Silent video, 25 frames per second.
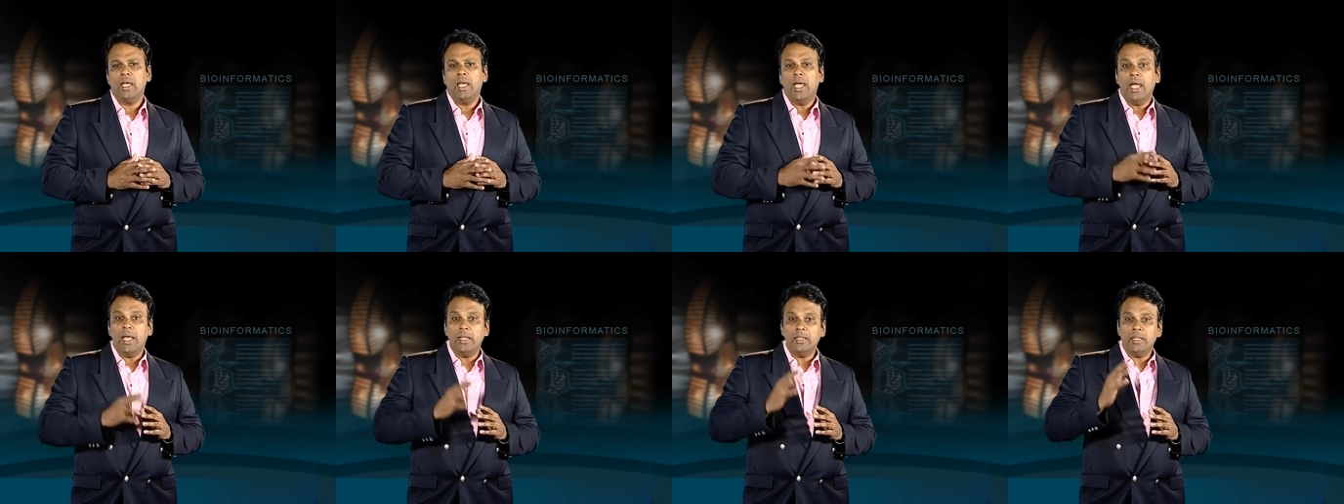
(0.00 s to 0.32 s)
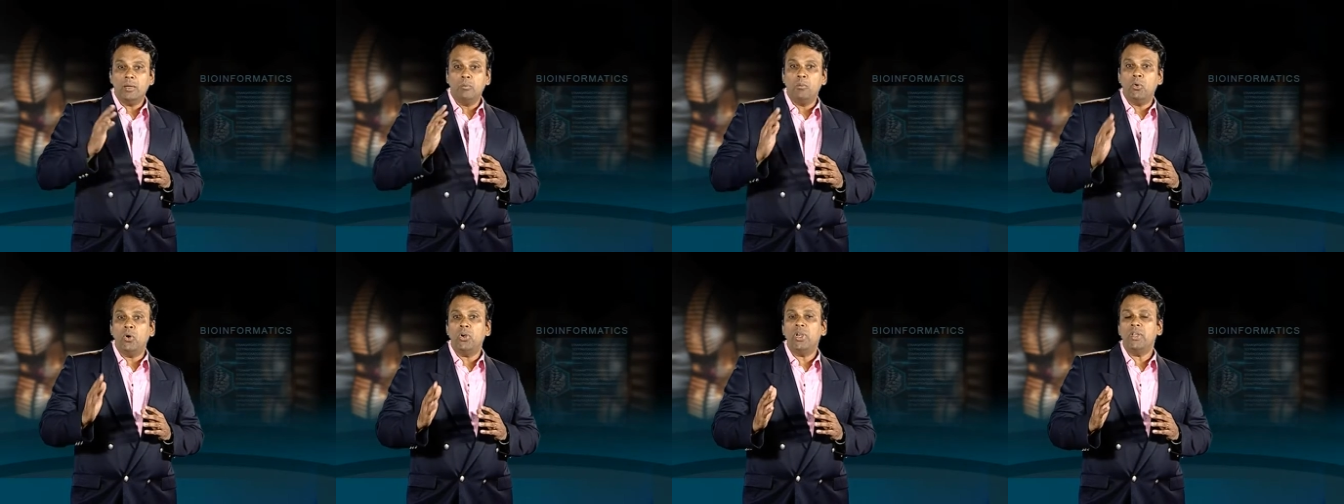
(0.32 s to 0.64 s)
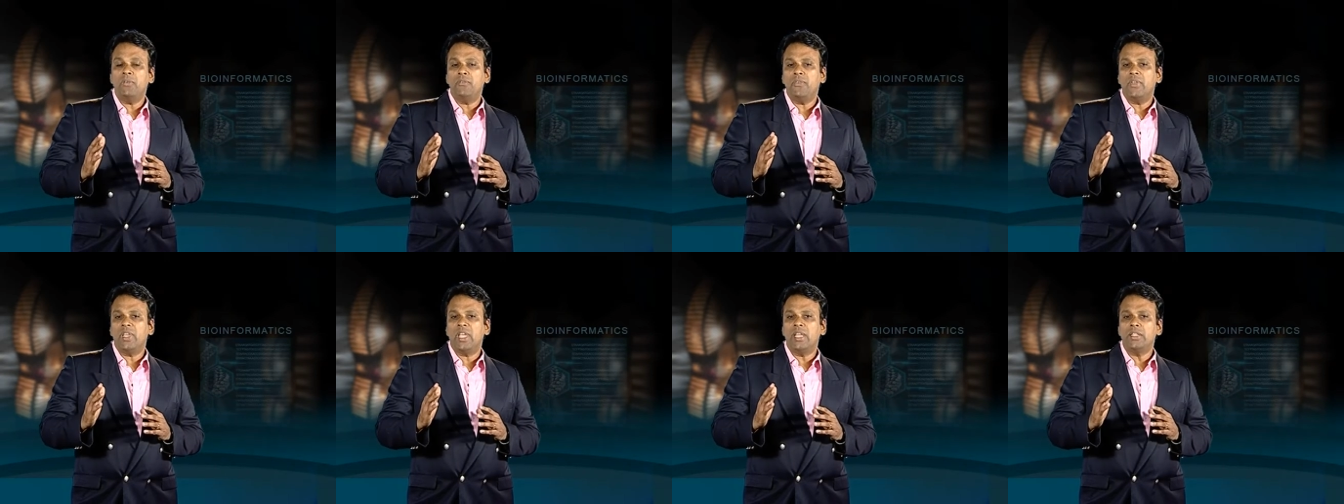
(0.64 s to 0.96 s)
and the
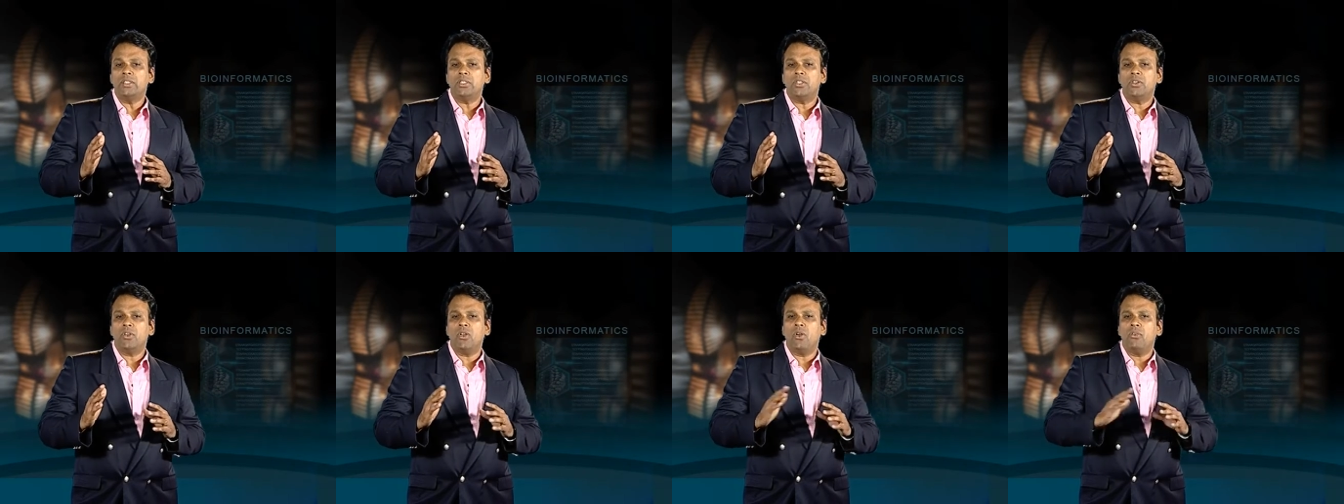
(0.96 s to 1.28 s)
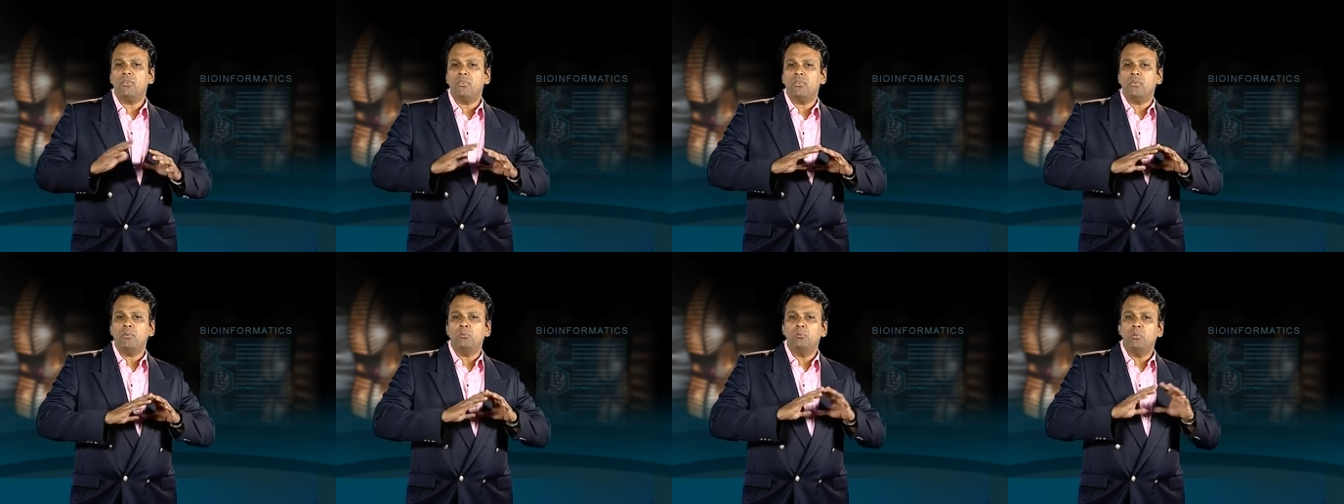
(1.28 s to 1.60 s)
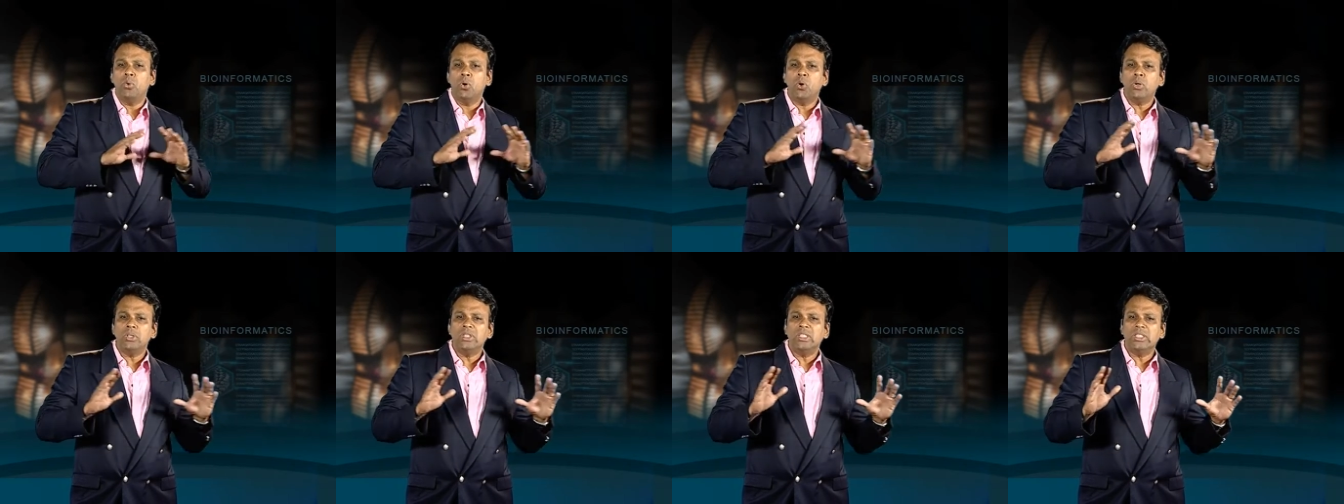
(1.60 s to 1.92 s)
modification of
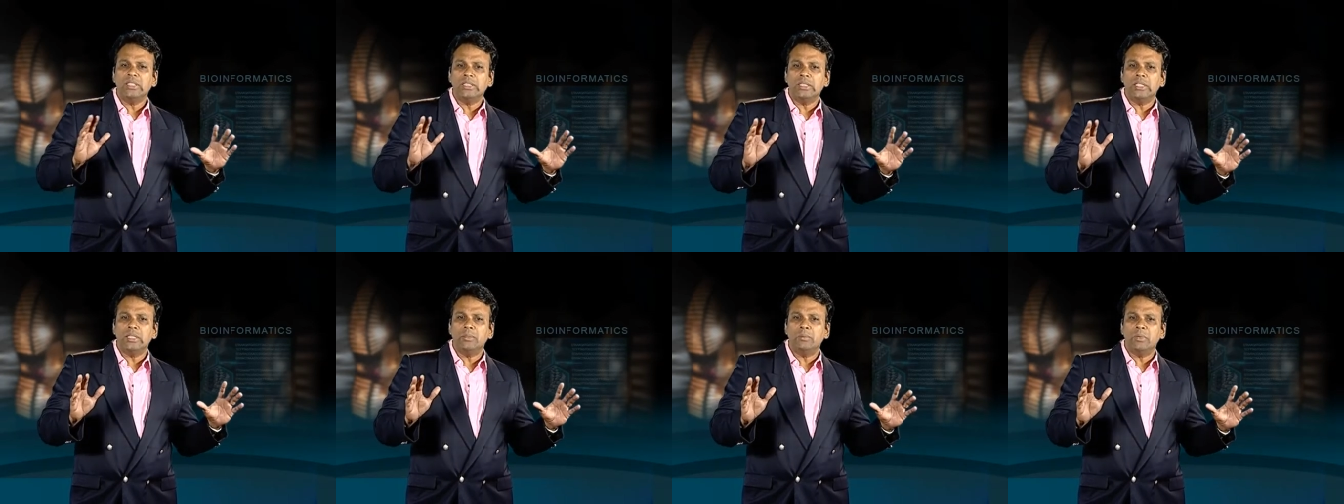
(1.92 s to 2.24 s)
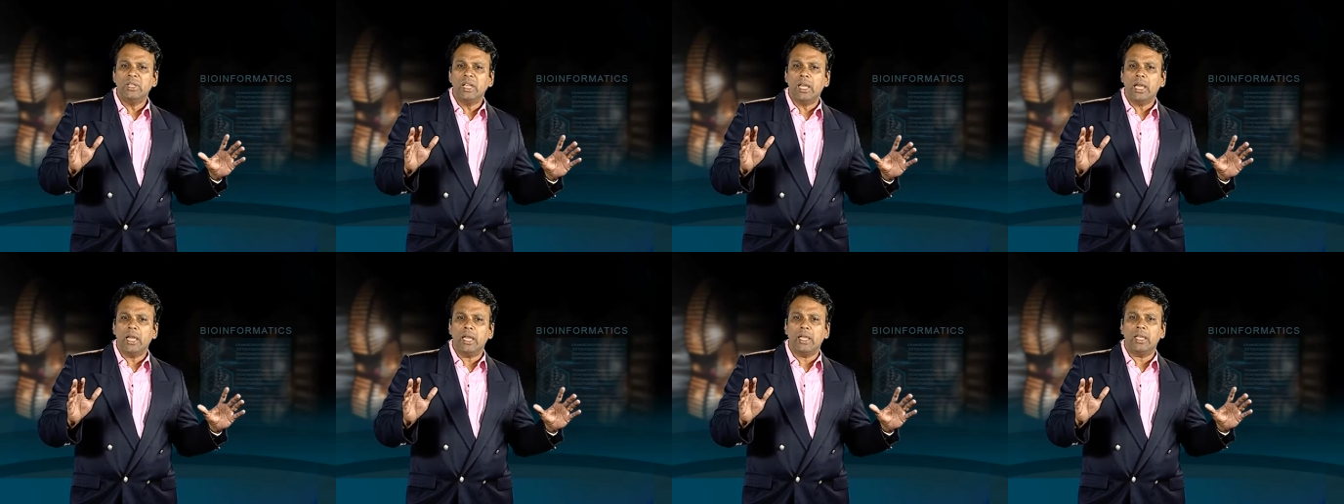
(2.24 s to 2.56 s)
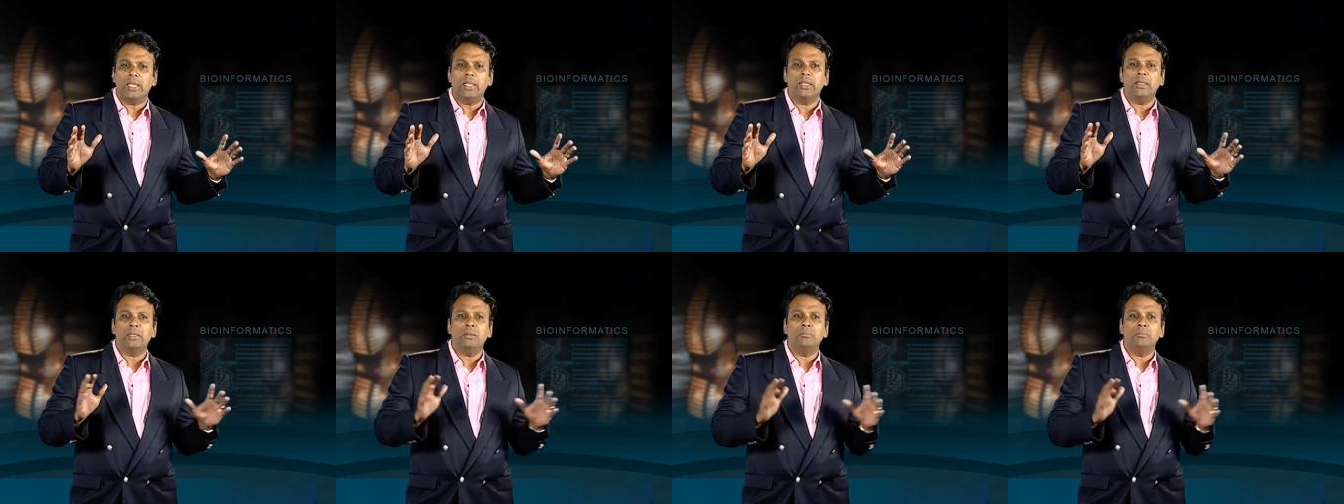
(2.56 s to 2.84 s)
both termini